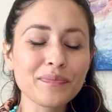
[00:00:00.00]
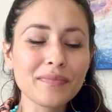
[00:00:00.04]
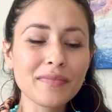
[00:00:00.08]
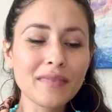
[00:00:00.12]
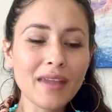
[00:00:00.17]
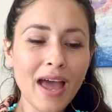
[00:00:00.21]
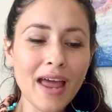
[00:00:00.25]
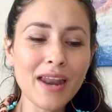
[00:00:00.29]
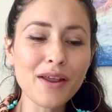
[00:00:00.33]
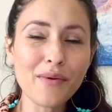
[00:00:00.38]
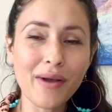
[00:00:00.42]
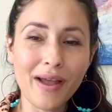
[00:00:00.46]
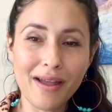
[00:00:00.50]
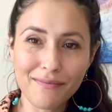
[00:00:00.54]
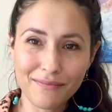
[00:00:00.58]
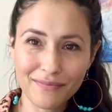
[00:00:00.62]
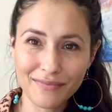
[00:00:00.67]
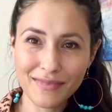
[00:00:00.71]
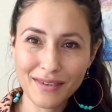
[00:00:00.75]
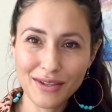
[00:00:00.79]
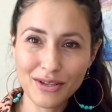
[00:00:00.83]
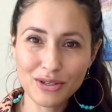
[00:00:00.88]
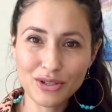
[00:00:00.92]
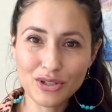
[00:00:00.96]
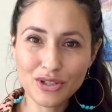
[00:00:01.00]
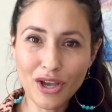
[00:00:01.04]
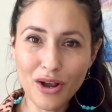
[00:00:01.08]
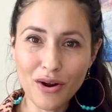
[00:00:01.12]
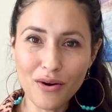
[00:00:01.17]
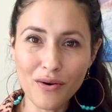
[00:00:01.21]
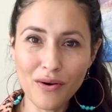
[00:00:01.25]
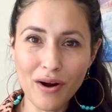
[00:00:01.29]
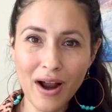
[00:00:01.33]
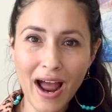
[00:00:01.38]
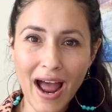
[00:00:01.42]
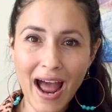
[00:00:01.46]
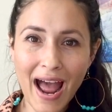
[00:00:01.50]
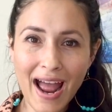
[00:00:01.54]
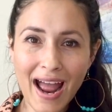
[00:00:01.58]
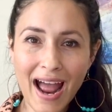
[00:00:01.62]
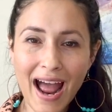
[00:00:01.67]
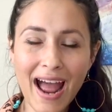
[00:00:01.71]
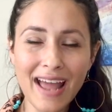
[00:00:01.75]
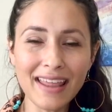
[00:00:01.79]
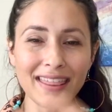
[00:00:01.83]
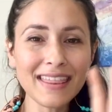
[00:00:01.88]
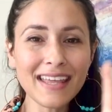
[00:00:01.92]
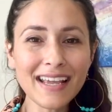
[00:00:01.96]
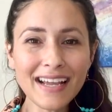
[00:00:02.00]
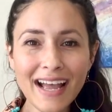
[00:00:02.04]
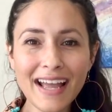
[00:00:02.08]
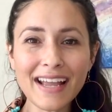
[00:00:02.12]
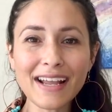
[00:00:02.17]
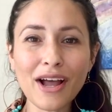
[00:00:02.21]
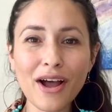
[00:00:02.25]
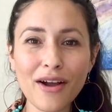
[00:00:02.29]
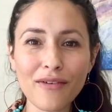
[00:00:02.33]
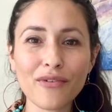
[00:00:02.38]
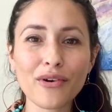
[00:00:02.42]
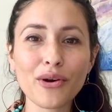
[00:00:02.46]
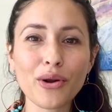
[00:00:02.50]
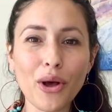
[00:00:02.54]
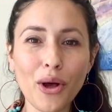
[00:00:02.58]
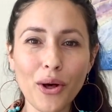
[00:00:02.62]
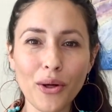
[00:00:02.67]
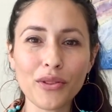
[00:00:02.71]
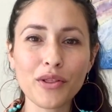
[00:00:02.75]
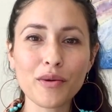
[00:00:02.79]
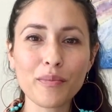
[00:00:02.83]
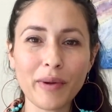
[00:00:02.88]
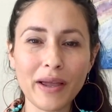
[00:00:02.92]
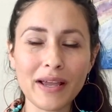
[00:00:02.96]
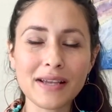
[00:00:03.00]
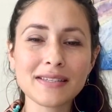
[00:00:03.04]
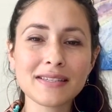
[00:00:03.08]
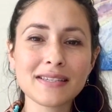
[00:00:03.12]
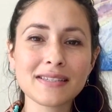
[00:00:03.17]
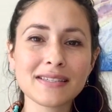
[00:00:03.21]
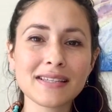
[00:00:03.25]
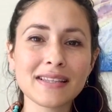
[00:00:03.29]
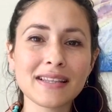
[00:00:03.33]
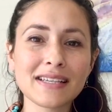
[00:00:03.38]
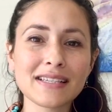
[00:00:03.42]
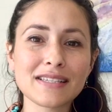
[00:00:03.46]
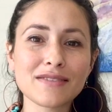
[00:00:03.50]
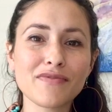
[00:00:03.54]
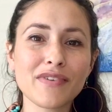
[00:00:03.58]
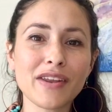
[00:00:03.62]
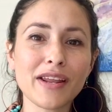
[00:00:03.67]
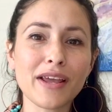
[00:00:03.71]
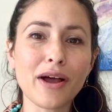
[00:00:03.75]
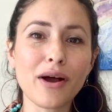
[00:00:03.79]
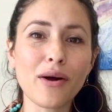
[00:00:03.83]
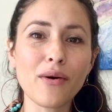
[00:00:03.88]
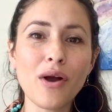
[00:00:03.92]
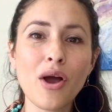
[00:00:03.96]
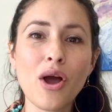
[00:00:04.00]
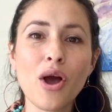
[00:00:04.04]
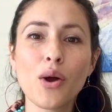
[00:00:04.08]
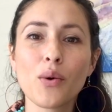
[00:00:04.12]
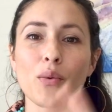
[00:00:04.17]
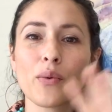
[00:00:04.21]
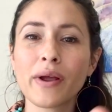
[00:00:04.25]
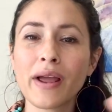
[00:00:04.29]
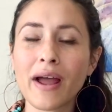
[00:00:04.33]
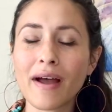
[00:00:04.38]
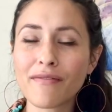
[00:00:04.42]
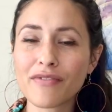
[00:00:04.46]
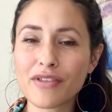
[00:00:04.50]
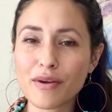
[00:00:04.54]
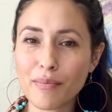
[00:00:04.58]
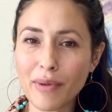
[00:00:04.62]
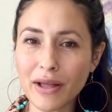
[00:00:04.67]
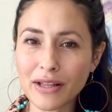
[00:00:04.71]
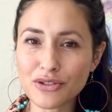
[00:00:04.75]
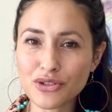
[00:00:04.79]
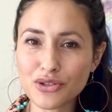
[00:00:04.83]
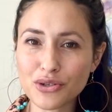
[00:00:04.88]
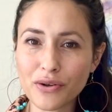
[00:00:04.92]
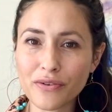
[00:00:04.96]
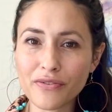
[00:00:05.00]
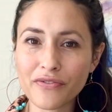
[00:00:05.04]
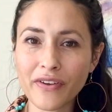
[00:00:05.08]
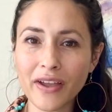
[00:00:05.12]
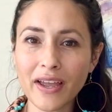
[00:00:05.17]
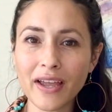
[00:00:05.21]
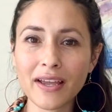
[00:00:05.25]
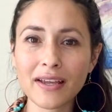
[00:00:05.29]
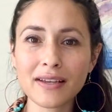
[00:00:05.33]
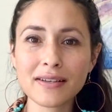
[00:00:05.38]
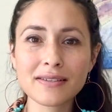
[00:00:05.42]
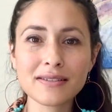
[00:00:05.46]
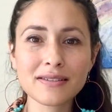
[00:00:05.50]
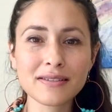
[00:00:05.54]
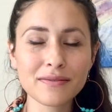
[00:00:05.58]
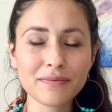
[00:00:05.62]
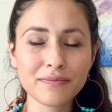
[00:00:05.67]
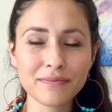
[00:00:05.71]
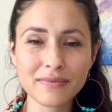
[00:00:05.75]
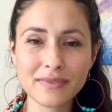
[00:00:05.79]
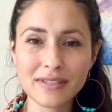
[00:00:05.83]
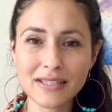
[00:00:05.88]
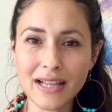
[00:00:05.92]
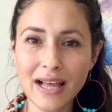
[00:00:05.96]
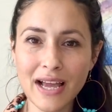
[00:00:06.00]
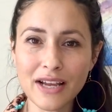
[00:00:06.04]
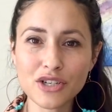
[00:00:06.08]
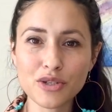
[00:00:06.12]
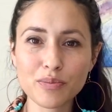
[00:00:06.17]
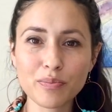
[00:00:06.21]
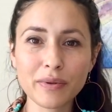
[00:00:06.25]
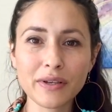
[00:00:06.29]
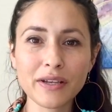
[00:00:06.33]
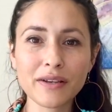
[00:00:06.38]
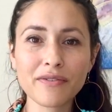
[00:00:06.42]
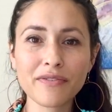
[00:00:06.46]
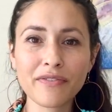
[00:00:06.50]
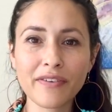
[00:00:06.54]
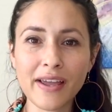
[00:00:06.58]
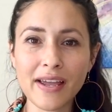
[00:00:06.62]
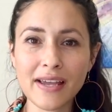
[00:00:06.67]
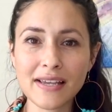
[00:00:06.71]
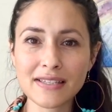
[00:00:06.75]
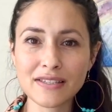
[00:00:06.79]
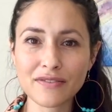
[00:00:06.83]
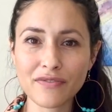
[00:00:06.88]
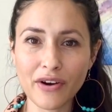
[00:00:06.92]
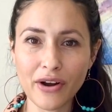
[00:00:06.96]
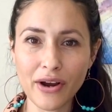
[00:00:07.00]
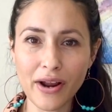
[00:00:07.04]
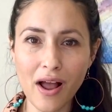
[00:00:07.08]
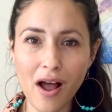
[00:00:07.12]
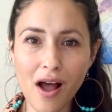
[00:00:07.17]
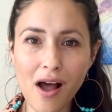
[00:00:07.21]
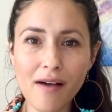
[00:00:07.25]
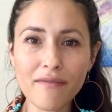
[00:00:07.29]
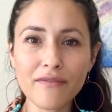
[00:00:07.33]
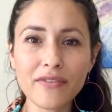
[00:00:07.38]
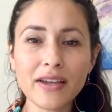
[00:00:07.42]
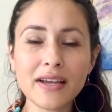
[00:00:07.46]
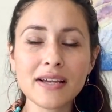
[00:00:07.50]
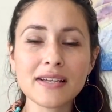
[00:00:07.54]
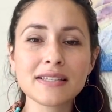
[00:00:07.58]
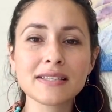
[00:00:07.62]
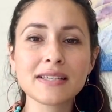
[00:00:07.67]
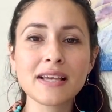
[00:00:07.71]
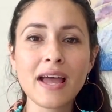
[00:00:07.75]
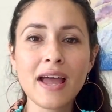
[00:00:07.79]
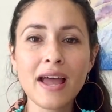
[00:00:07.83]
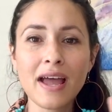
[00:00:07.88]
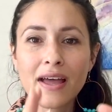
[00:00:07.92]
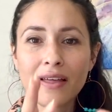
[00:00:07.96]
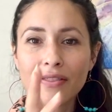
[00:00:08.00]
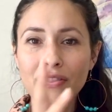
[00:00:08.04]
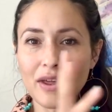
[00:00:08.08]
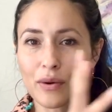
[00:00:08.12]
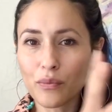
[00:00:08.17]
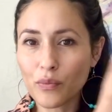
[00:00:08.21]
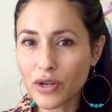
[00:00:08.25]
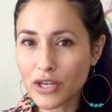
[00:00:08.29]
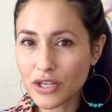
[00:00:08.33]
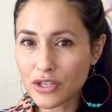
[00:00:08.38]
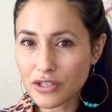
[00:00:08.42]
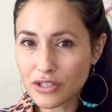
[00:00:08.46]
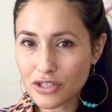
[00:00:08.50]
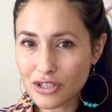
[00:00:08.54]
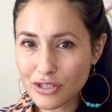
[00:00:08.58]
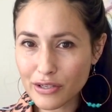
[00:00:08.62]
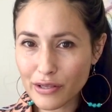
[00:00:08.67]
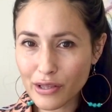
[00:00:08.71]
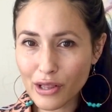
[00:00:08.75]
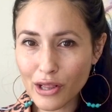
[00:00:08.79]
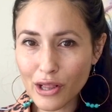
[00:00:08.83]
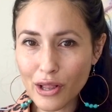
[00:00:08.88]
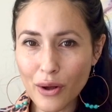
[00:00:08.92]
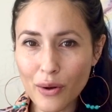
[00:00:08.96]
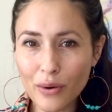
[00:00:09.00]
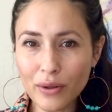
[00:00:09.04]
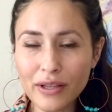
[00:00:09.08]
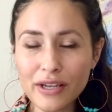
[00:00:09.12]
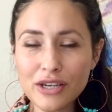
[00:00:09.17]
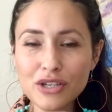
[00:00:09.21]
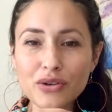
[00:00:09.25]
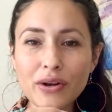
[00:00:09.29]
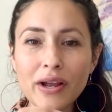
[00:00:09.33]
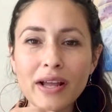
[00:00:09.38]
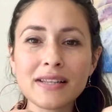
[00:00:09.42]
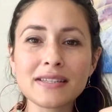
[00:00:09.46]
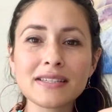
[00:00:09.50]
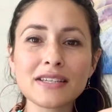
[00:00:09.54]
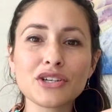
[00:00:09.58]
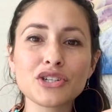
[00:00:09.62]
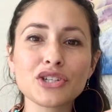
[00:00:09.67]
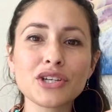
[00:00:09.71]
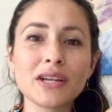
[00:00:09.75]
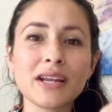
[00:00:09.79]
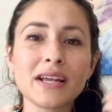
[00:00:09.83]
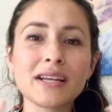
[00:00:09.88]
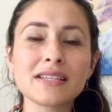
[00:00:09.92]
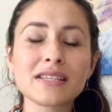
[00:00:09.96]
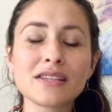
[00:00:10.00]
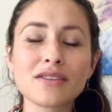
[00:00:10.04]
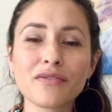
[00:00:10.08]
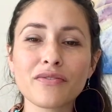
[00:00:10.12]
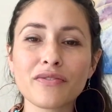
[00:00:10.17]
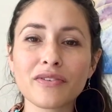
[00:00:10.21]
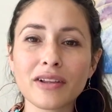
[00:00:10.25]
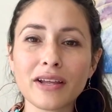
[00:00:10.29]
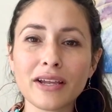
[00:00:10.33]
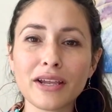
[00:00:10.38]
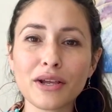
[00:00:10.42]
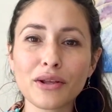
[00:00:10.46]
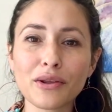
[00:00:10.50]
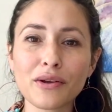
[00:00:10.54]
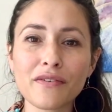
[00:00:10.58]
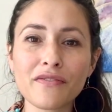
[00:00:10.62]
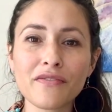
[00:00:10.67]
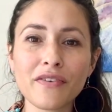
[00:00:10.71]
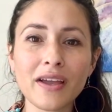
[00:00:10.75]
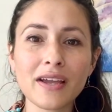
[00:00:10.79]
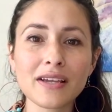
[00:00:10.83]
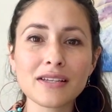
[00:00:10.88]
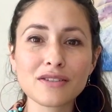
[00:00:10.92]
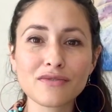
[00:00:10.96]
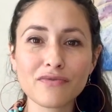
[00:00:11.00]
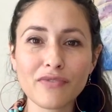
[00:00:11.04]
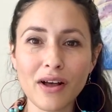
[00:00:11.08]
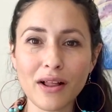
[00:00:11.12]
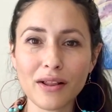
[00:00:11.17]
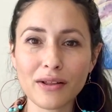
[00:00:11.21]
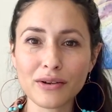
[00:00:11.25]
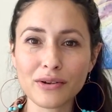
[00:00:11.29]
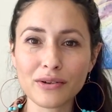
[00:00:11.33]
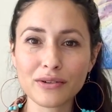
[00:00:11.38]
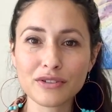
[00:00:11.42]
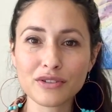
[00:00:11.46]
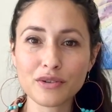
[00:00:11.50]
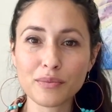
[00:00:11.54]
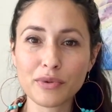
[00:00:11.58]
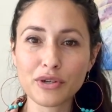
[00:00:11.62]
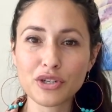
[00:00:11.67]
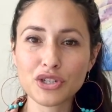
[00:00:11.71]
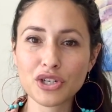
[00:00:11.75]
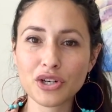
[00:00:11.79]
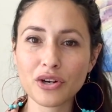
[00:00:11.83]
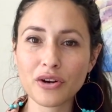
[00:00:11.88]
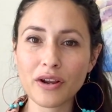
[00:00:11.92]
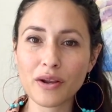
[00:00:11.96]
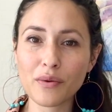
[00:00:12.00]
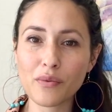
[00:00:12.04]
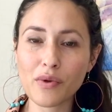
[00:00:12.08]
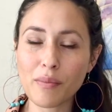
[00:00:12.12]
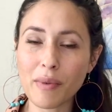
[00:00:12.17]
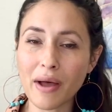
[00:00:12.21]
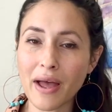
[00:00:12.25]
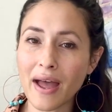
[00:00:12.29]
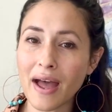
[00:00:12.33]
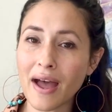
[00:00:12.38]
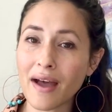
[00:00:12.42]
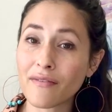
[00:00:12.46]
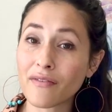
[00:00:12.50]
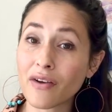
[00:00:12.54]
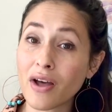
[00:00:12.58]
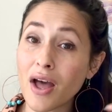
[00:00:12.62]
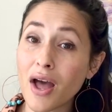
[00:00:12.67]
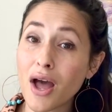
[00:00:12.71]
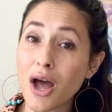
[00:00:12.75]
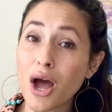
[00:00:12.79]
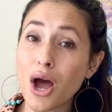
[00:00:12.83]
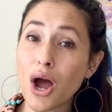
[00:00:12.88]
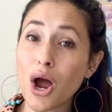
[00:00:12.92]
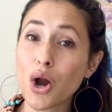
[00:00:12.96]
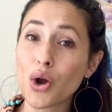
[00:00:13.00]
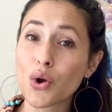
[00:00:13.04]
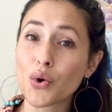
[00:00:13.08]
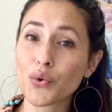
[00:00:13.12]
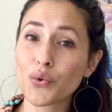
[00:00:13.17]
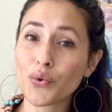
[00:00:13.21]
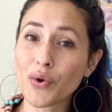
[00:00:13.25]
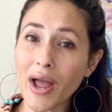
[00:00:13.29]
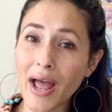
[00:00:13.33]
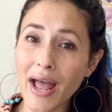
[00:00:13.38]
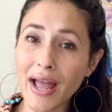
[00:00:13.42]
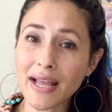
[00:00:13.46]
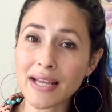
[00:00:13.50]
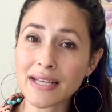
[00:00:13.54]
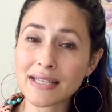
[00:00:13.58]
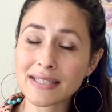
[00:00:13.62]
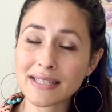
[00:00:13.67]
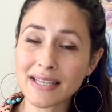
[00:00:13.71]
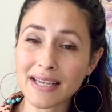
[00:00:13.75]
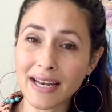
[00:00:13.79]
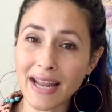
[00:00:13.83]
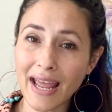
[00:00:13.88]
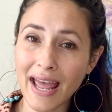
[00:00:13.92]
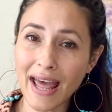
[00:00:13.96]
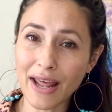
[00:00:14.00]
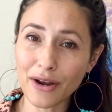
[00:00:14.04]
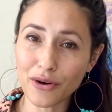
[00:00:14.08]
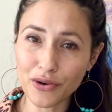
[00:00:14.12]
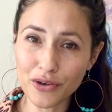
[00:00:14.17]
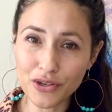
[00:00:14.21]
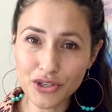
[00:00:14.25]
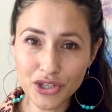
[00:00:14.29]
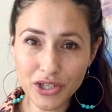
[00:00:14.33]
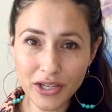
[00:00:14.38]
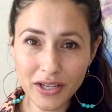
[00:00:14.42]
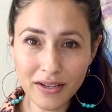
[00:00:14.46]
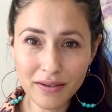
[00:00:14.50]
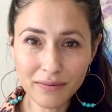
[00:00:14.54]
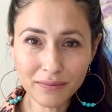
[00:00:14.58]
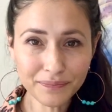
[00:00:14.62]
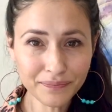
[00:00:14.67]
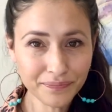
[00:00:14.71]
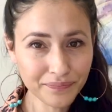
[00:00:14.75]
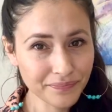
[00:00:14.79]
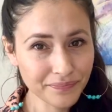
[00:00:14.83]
Anyway, so I think I covered all the bases in this video. We have the menstrual phase / bleed phase, very obvious. Then we slowly transition into the follicular phase. Follicles are maturing. We might have a rise in energy